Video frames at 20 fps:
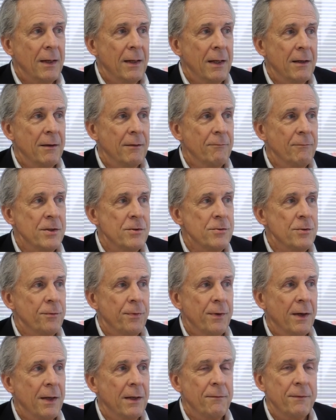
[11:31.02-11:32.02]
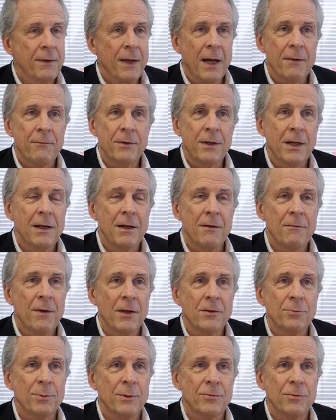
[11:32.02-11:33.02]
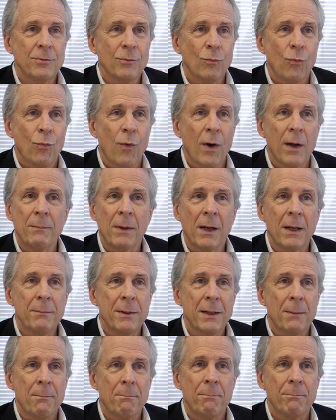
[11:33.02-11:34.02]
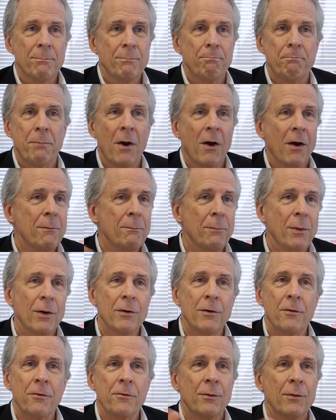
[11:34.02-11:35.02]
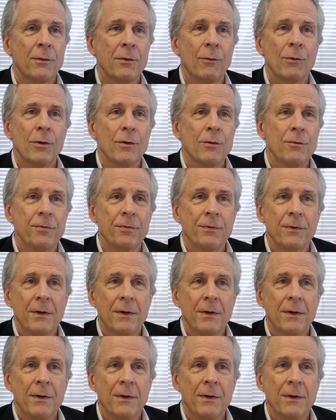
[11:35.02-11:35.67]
in a venture fund, if they have 10 investments, one might be a barn burner through the roof.